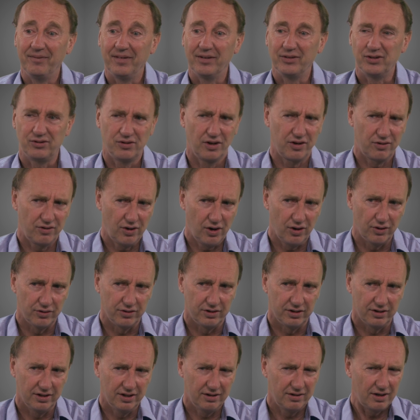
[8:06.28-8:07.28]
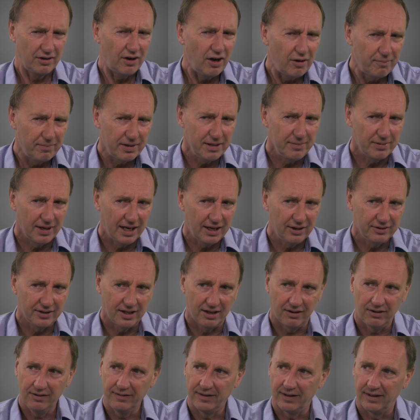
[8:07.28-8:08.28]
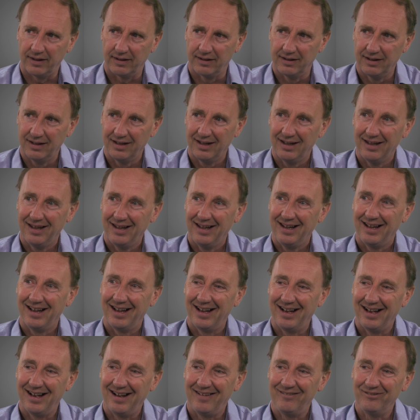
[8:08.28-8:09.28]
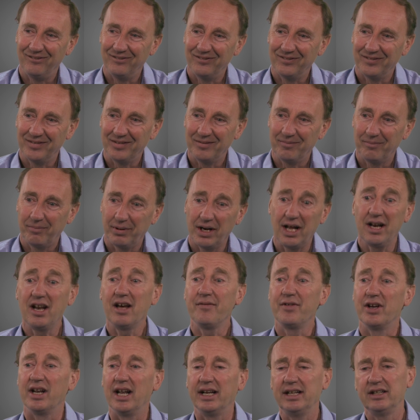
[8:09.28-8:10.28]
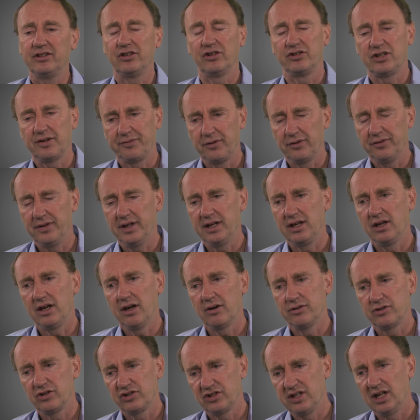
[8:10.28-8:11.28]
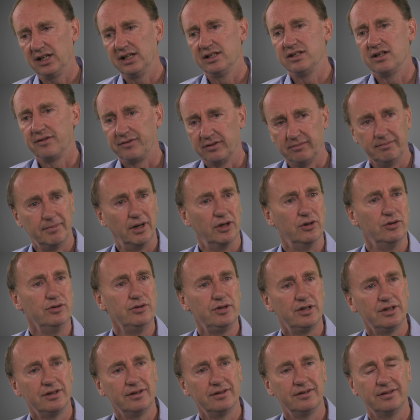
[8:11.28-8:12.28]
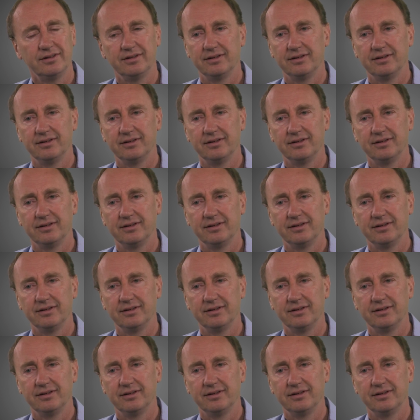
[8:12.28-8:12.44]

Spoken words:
which is rather odd. You know, there are people out there, aren't there? But I love it, and it's a different thing. You go into a slightly different mode.